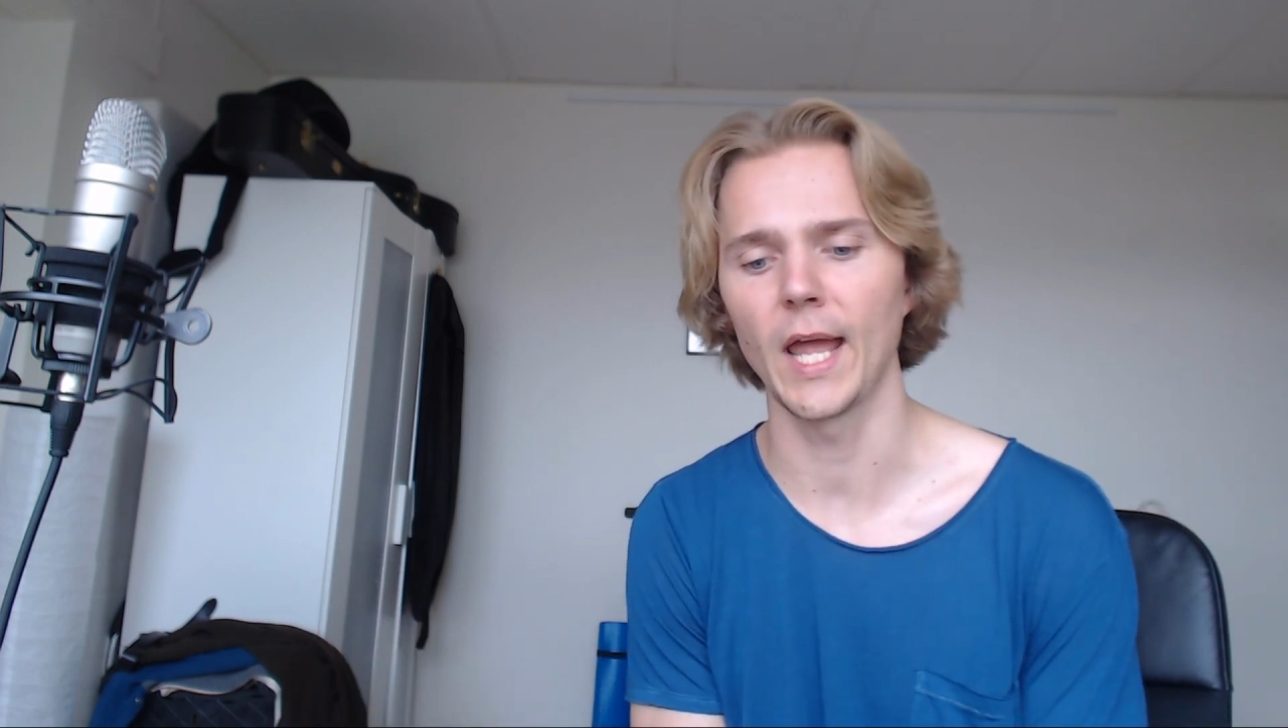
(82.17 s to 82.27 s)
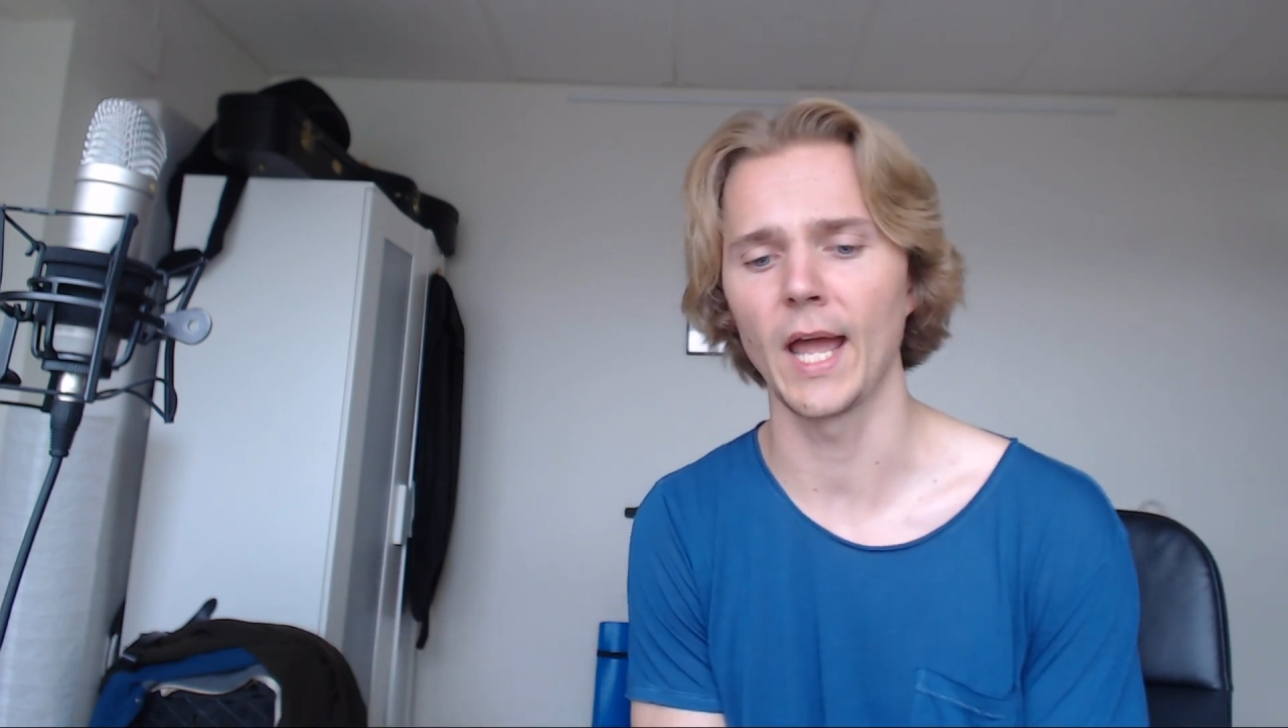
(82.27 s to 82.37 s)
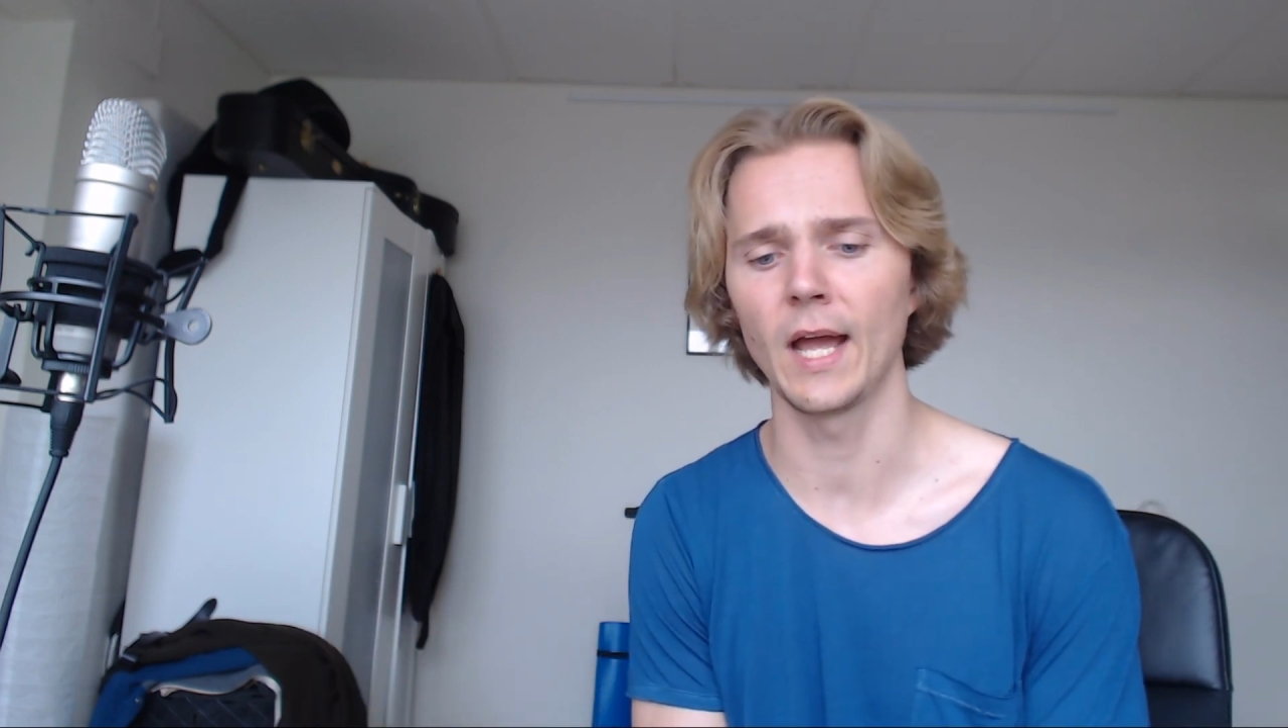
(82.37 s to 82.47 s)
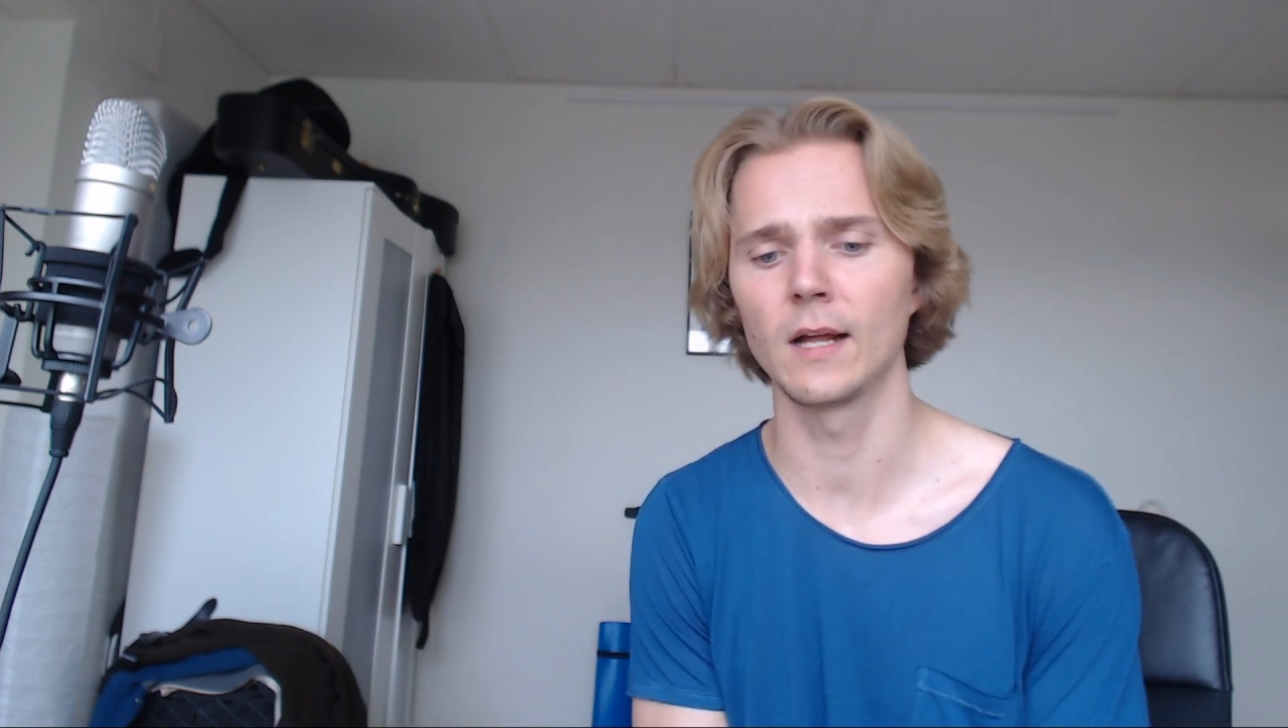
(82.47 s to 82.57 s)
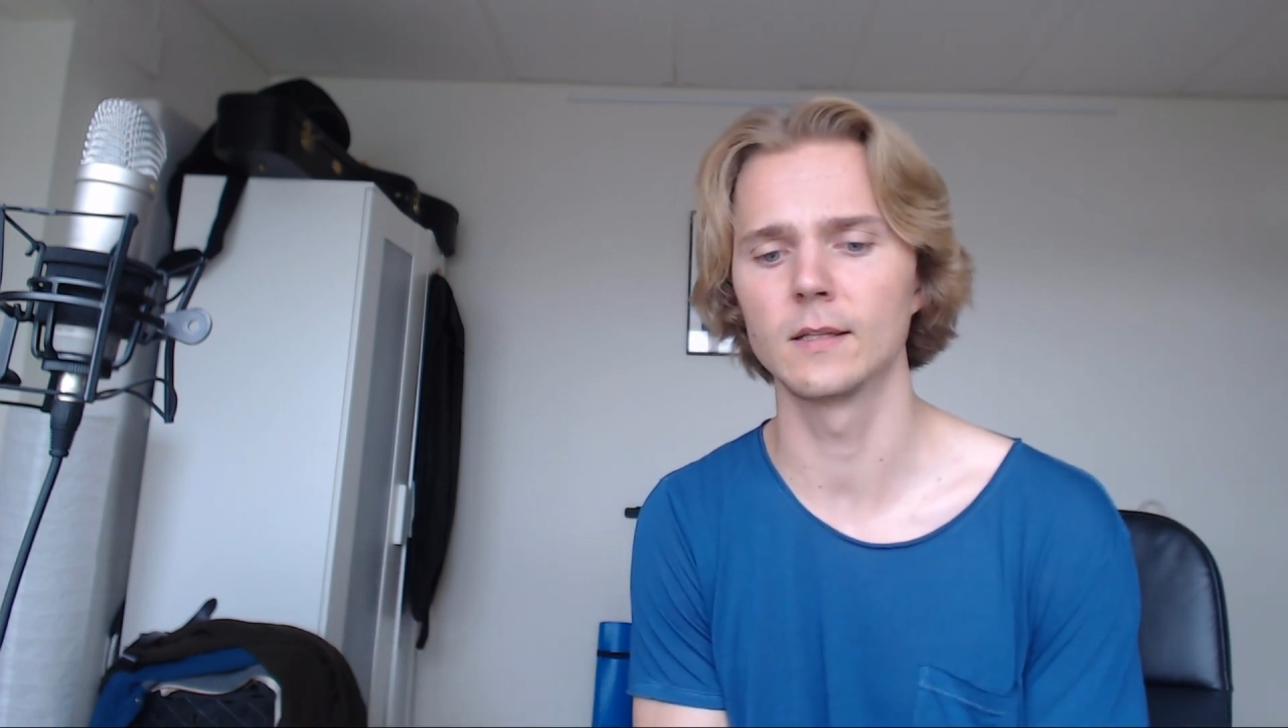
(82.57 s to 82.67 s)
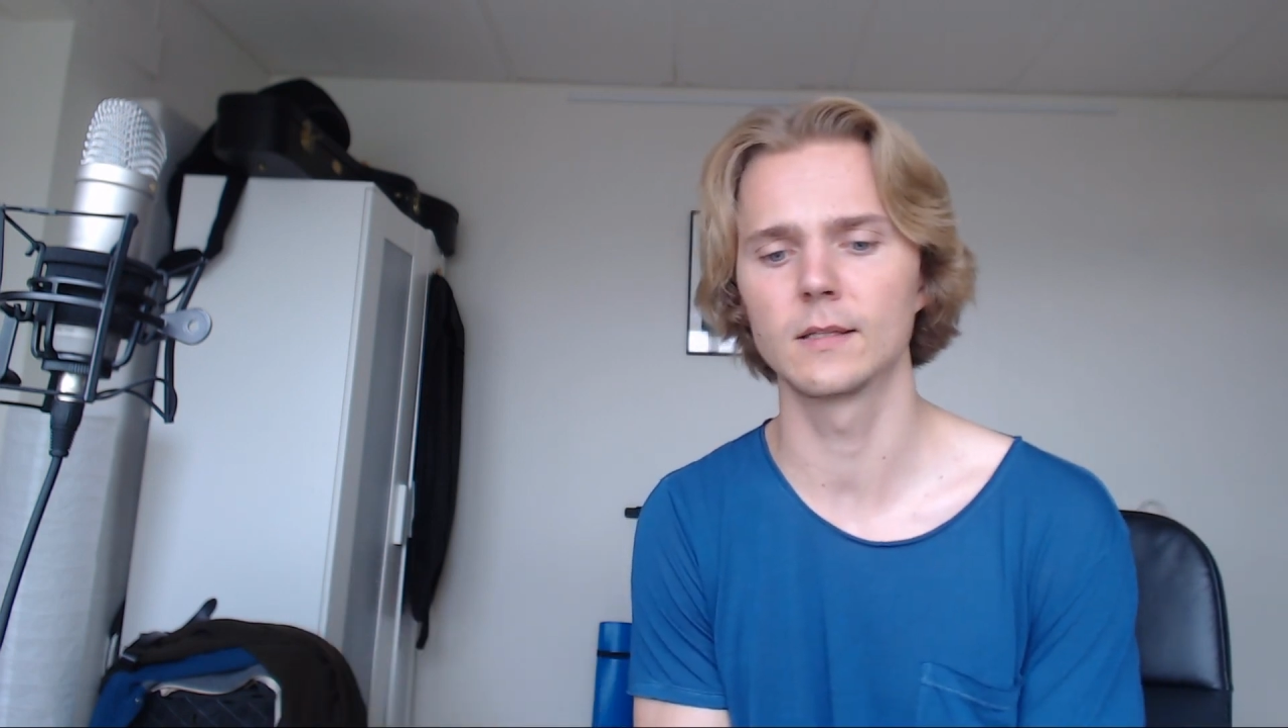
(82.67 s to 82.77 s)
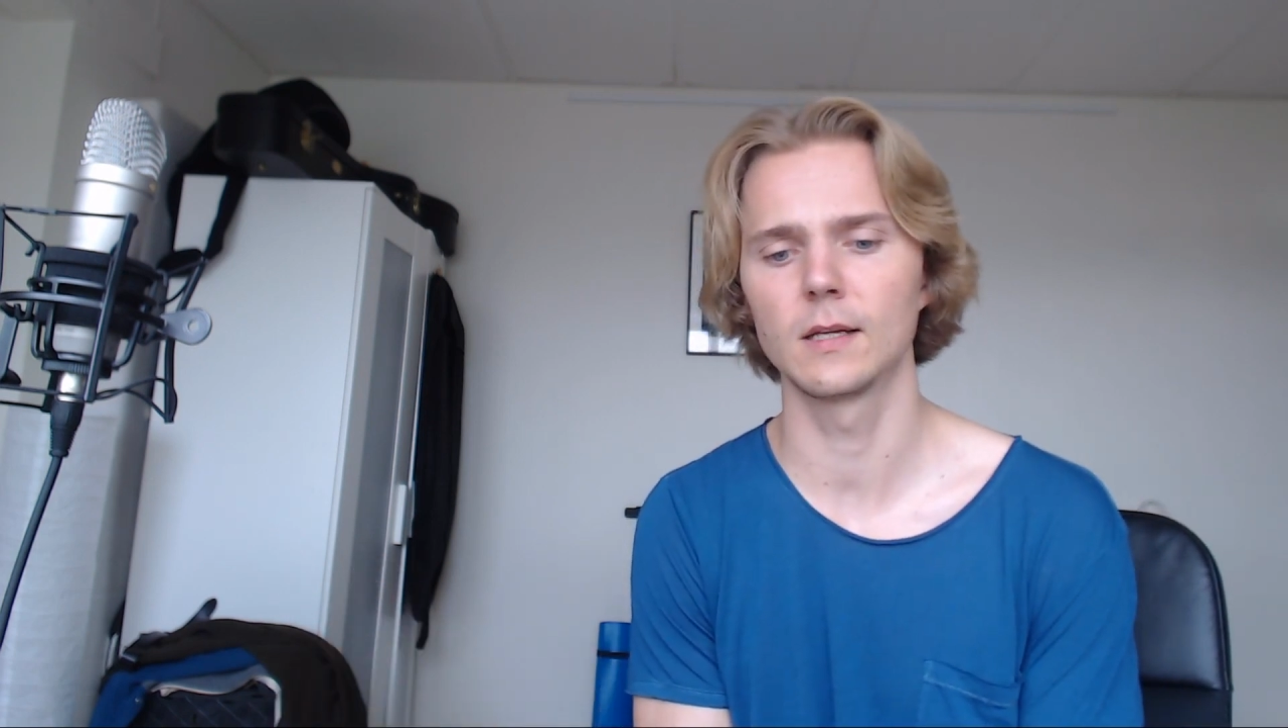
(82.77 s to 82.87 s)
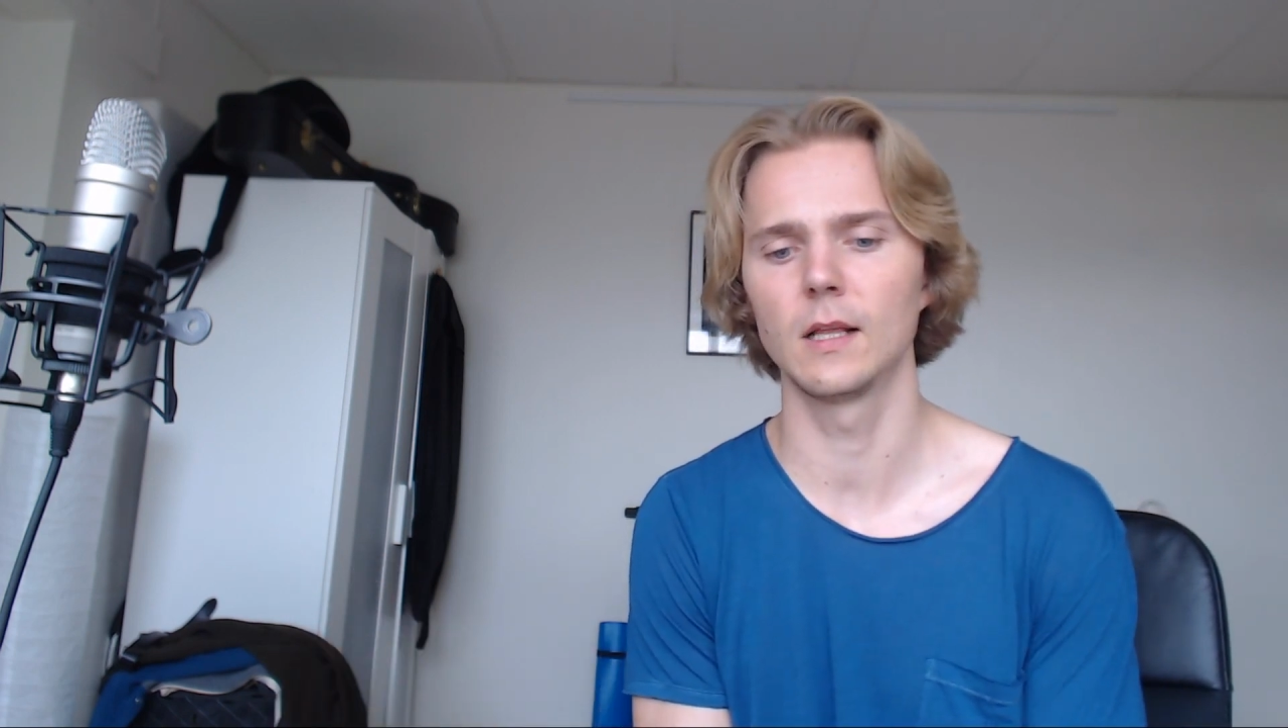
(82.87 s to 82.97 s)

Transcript: and